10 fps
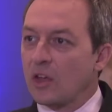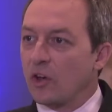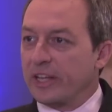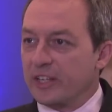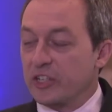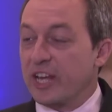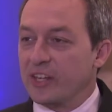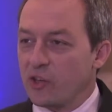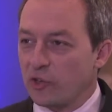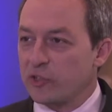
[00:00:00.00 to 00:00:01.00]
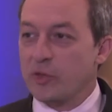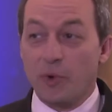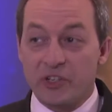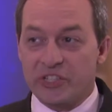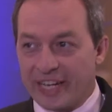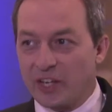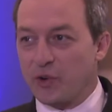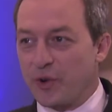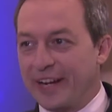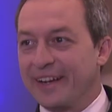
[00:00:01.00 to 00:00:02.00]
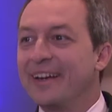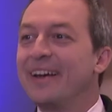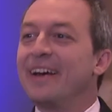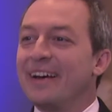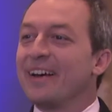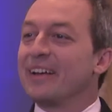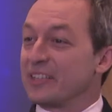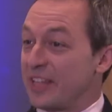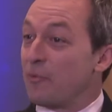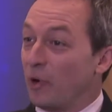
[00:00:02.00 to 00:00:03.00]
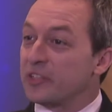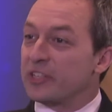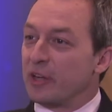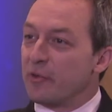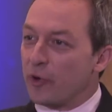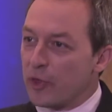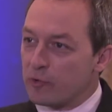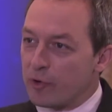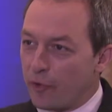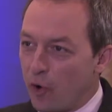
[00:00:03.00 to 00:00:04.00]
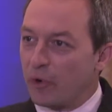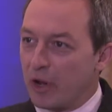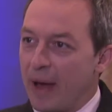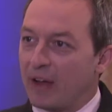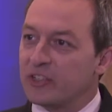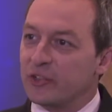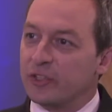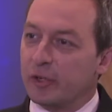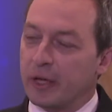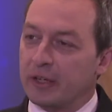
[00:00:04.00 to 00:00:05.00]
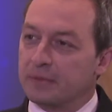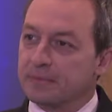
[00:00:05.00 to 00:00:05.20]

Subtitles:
Earlier today you used the word tinkering. Is that what further reform would amount to, do you think?